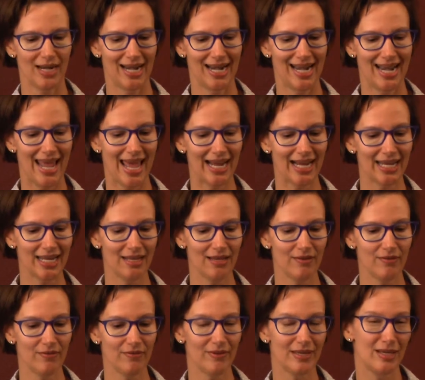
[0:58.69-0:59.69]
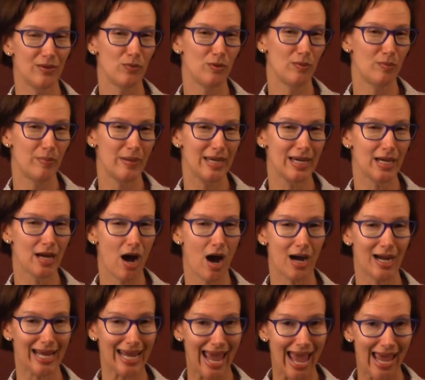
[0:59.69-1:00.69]
Negative will be a
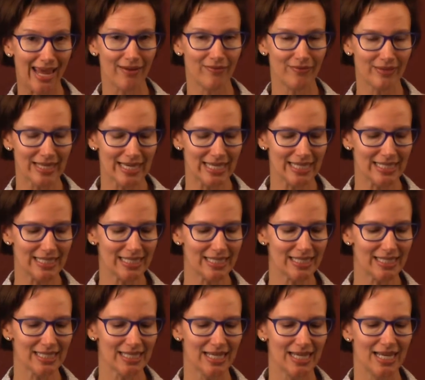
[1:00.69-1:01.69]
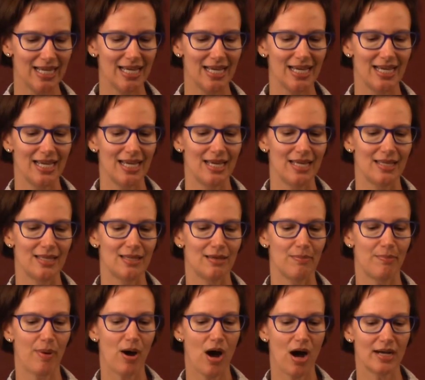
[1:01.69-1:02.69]
concave lens. The
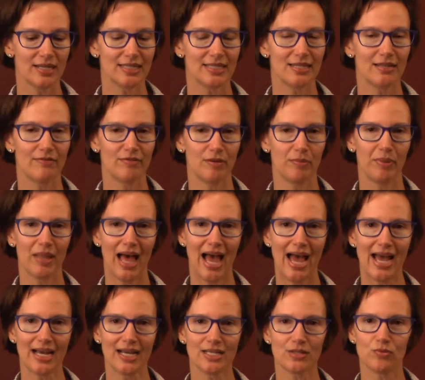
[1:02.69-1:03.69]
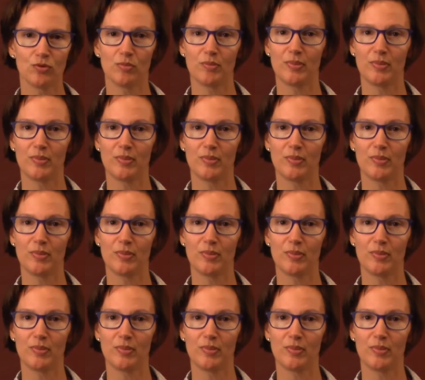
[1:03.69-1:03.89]
positive, the blacks, will